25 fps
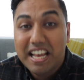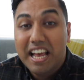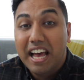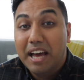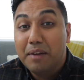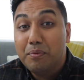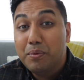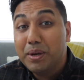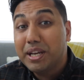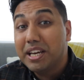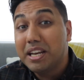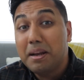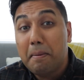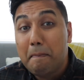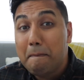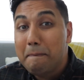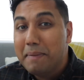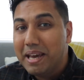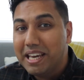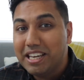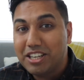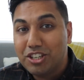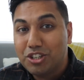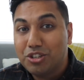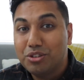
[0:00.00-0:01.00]
and we're going to
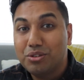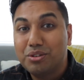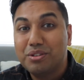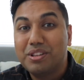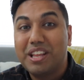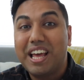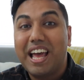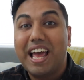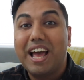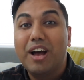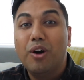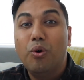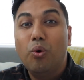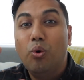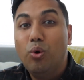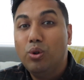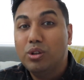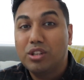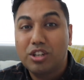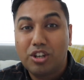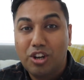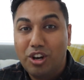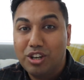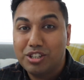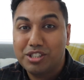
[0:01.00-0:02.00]
make sure that all
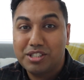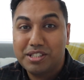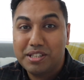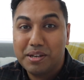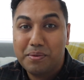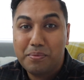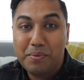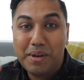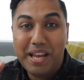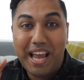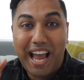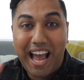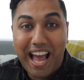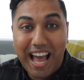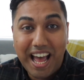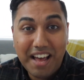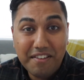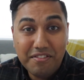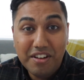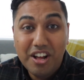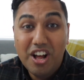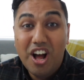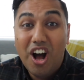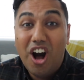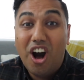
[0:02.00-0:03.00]
the costs that we
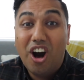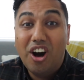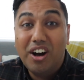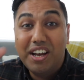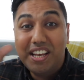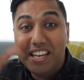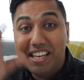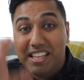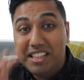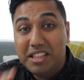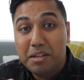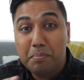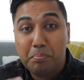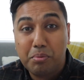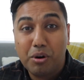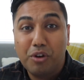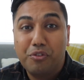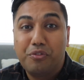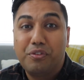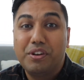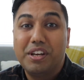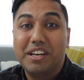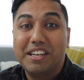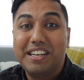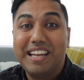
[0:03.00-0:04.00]
have are in the
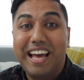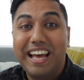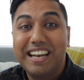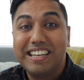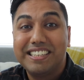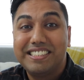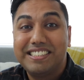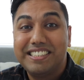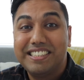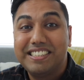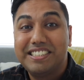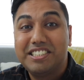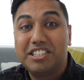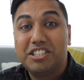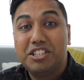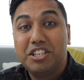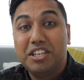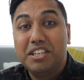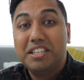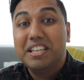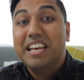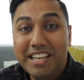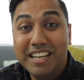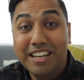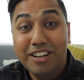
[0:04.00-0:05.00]
profit analysis
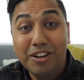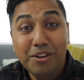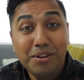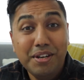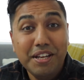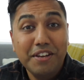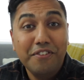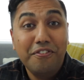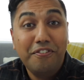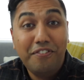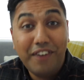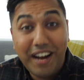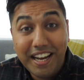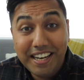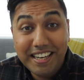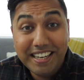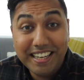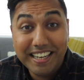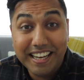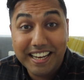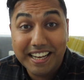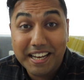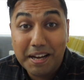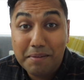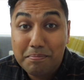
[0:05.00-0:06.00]
sheet, including
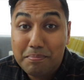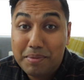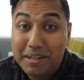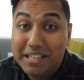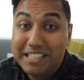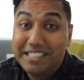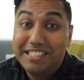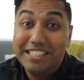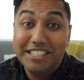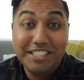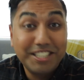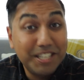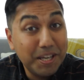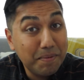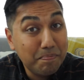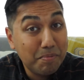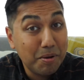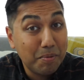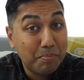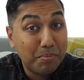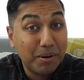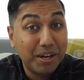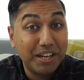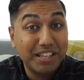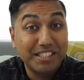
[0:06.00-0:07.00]
finding a company to ship
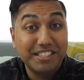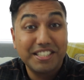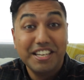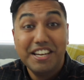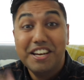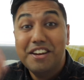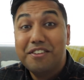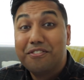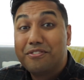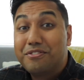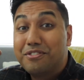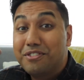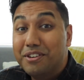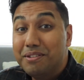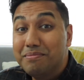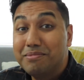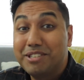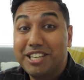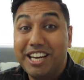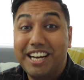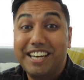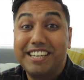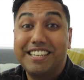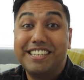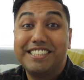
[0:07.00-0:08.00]
your products from
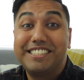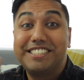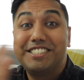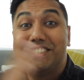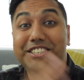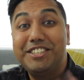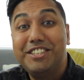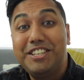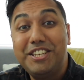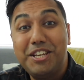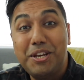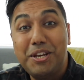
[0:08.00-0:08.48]
China to the